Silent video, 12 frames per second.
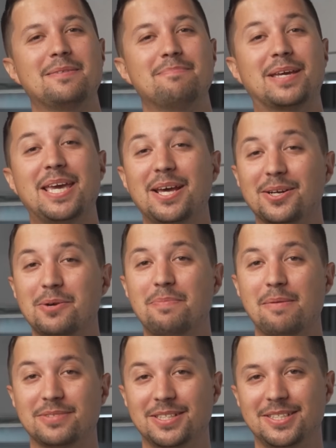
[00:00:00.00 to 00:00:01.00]
Mechanical
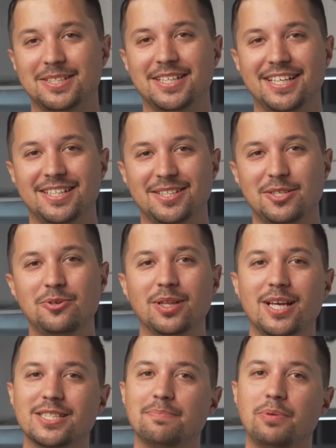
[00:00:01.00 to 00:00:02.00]
pumps, on the other hand,
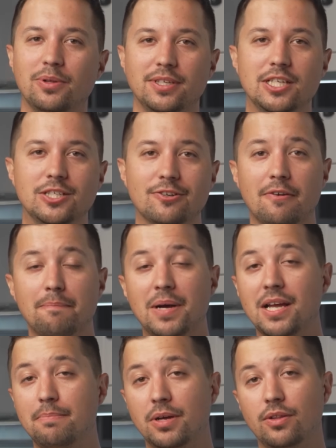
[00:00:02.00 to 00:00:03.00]
utilize a pulley driven
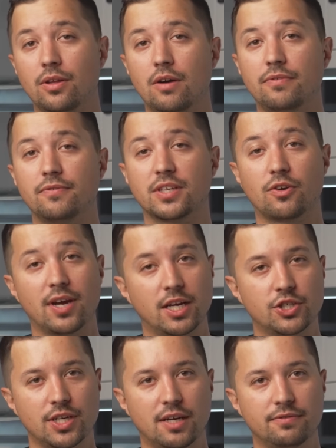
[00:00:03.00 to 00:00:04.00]
by a belt off of the
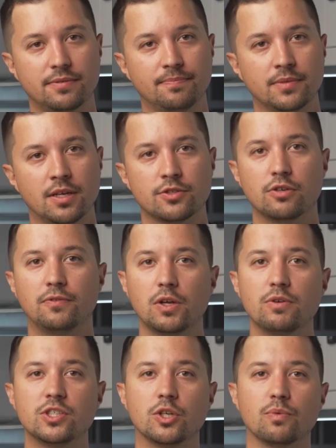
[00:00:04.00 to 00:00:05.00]
crankshaft, so
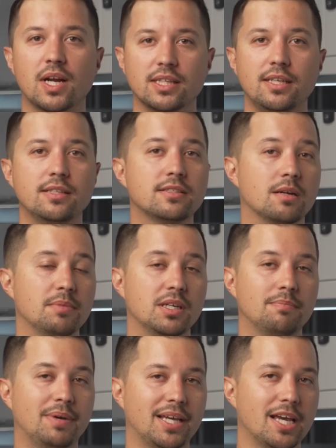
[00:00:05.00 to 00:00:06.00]
flow is directly
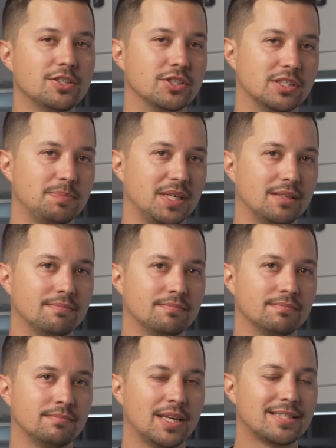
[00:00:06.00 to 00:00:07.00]
determined by engine speed.
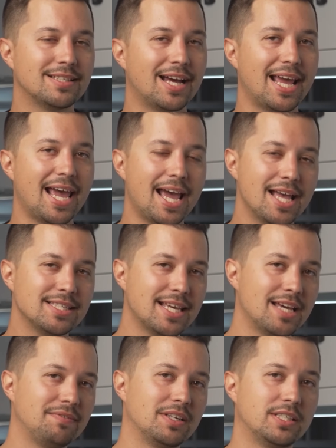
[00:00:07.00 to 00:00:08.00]
It's not as
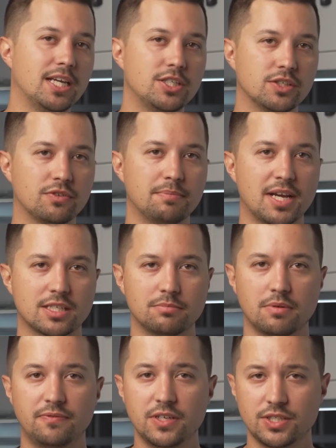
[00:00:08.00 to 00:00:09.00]
advantageous for
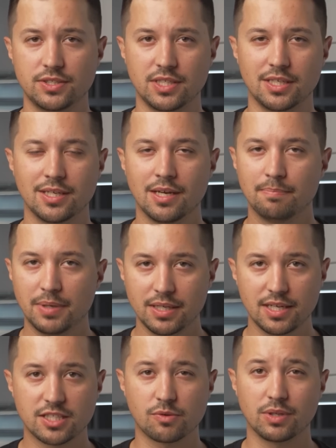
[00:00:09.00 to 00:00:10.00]
maximum efficiency,
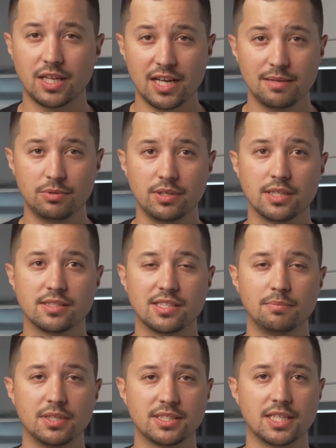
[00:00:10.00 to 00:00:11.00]
but it's a reliable and
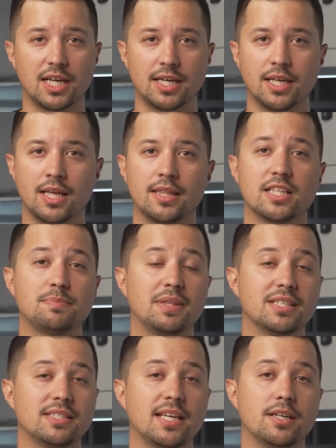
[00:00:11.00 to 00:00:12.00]
simple design that's been
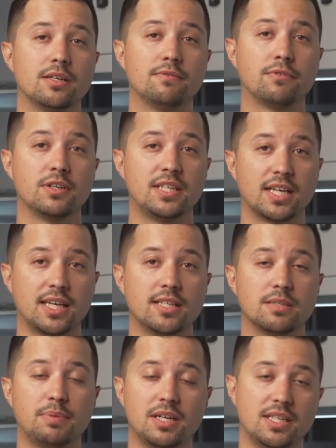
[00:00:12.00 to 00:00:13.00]
the standard for
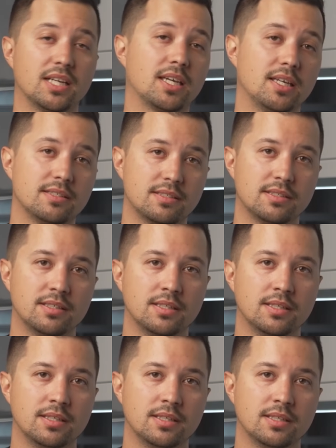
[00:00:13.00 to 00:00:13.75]
decades upon decades.